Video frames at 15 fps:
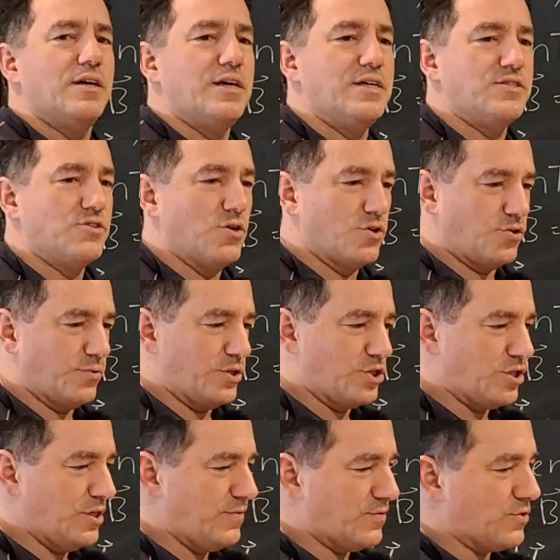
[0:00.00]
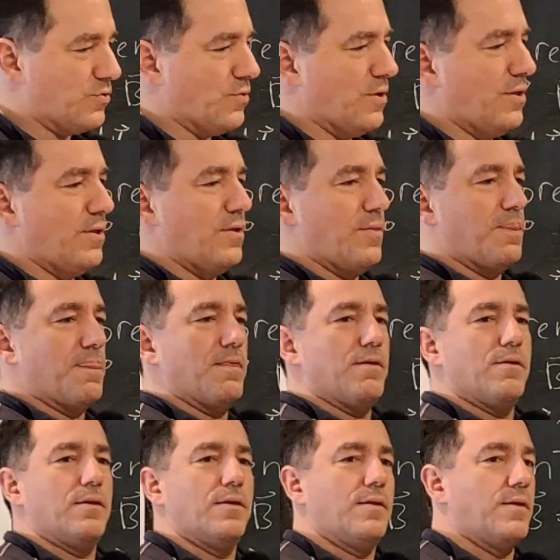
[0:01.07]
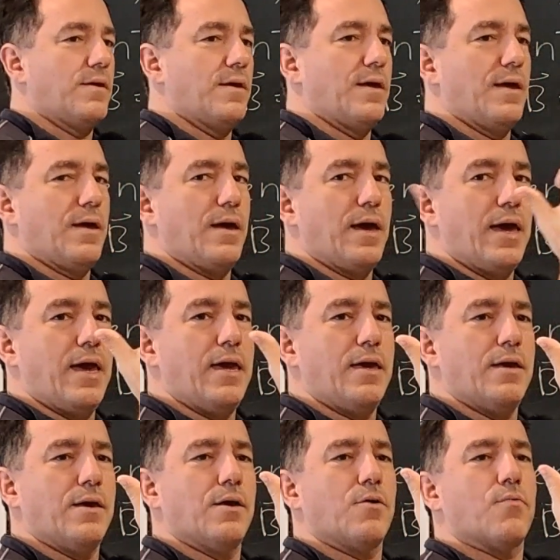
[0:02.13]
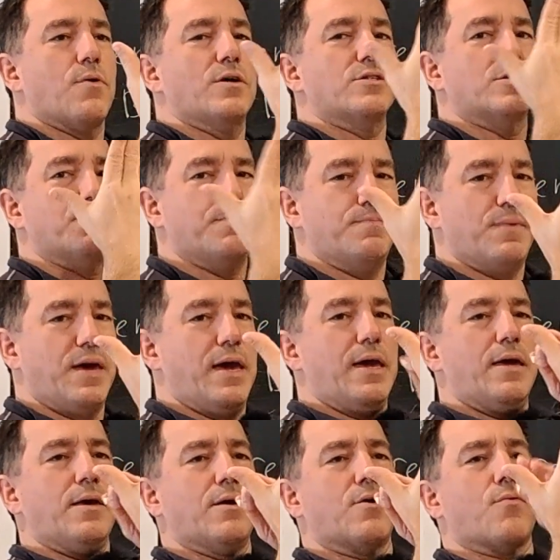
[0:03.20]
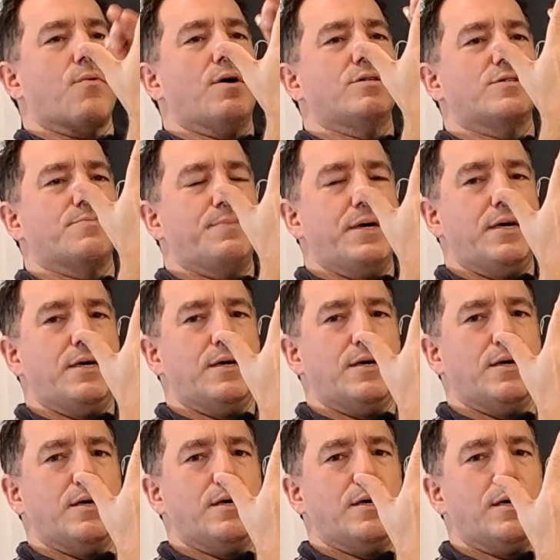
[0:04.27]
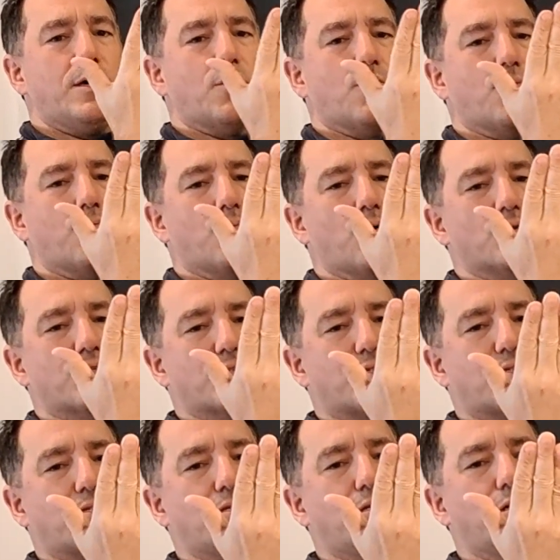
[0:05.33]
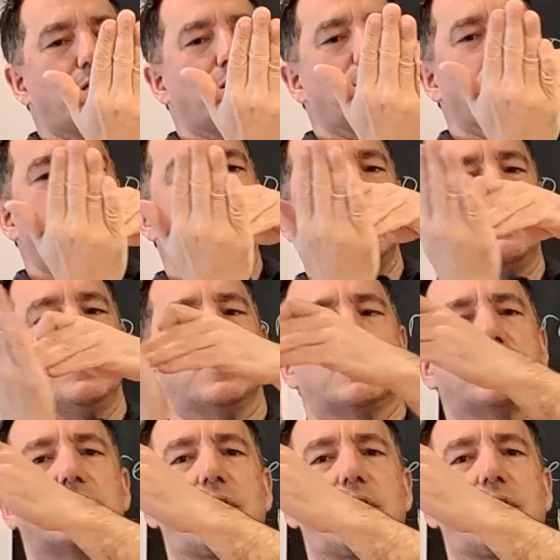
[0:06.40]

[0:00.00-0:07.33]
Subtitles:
easier to achieve. So A cross B equals C in this